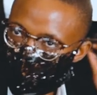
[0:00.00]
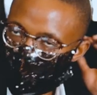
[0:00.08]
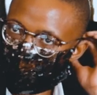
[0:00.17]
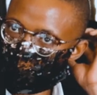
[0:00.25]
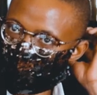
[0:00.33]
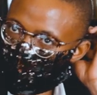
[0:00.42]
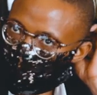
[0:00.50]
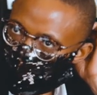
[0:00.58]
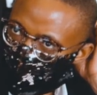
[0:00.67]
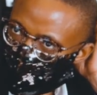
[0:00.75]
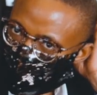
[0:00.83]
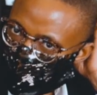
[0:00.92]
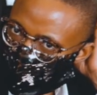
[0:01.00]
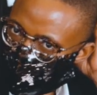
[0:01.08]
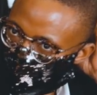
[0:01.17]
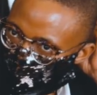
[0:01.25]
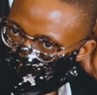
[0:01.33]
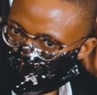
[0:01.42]
founder of
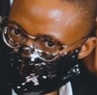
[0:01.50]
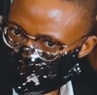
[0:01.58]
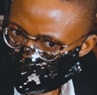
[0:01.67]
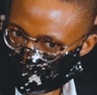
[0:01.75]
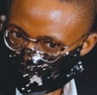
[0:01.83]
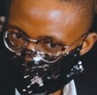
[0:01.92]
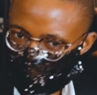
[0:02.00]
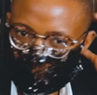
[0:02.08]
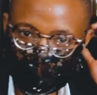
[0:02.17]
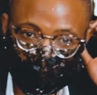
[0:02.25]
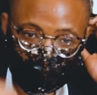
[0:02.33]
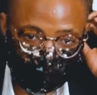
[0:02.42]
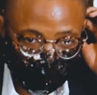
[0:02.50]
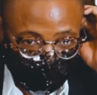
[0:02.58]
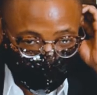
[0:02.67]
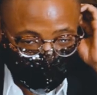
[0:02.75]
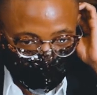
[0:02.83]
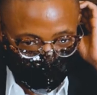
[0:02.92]
um, Park
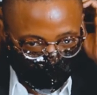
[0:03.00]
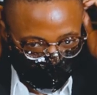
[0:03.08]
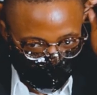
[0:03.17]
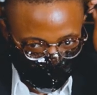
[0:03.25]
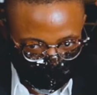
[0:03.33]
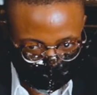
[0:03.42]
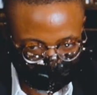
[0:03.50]
Grey IP,